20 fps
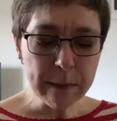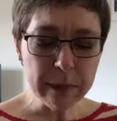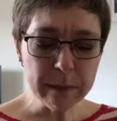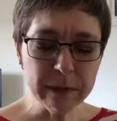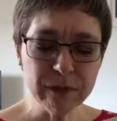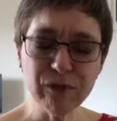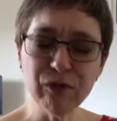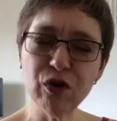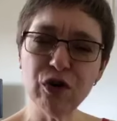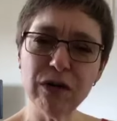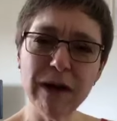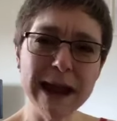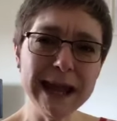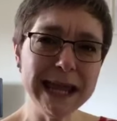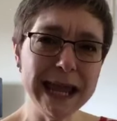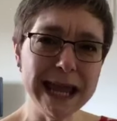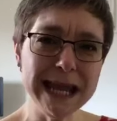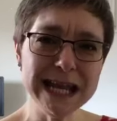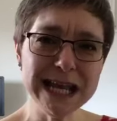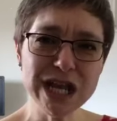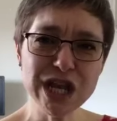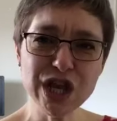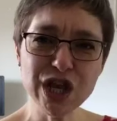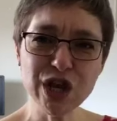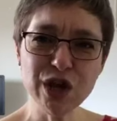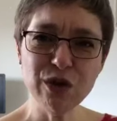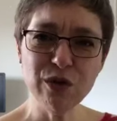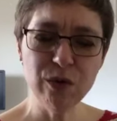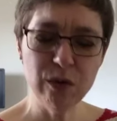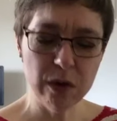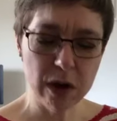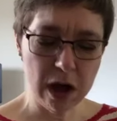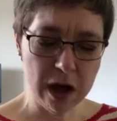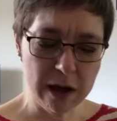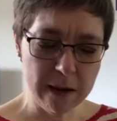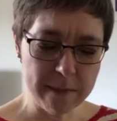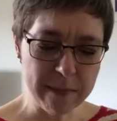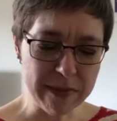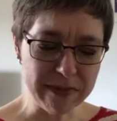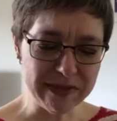before I get into
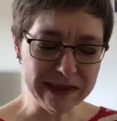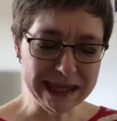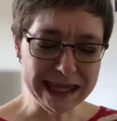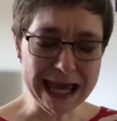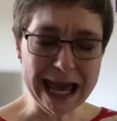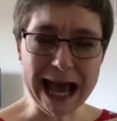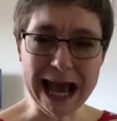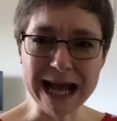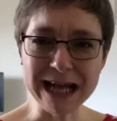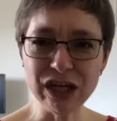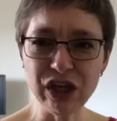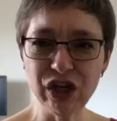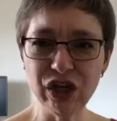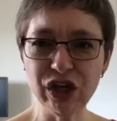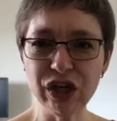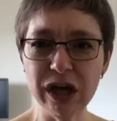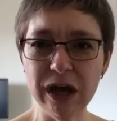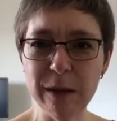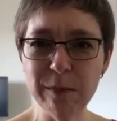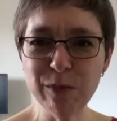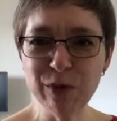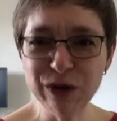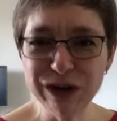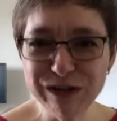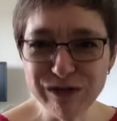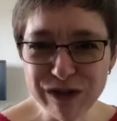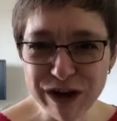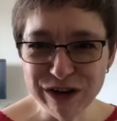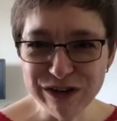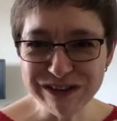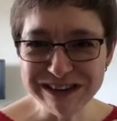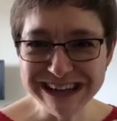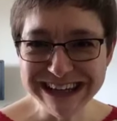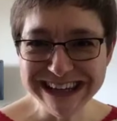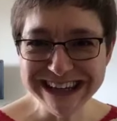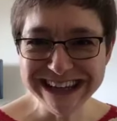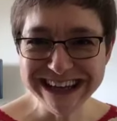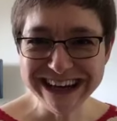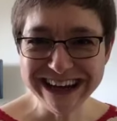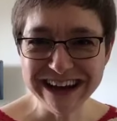the cash, morning
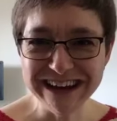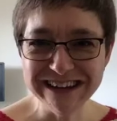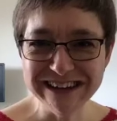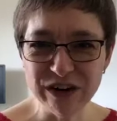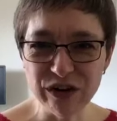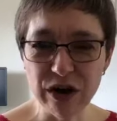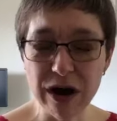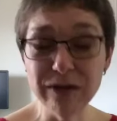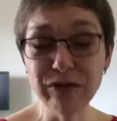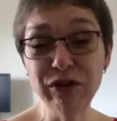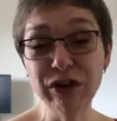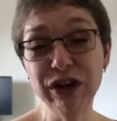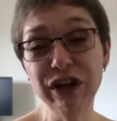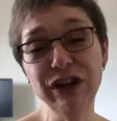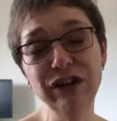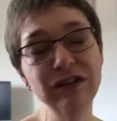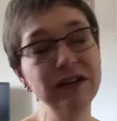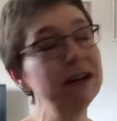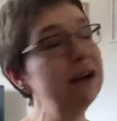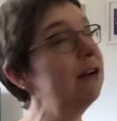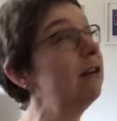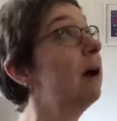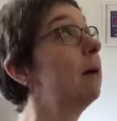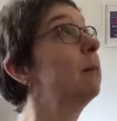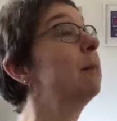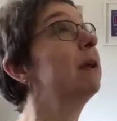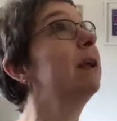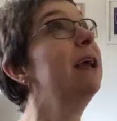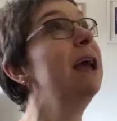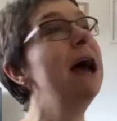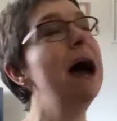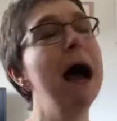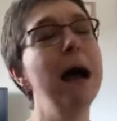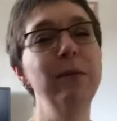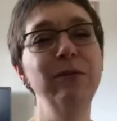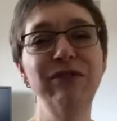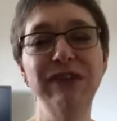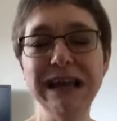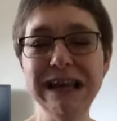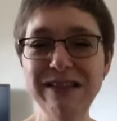Rosie, or afternoon.
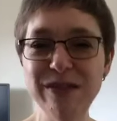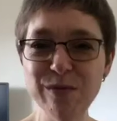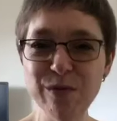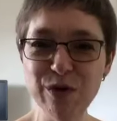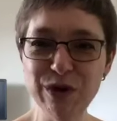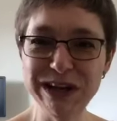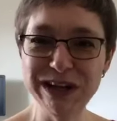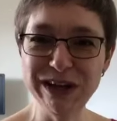I'm still in the morning,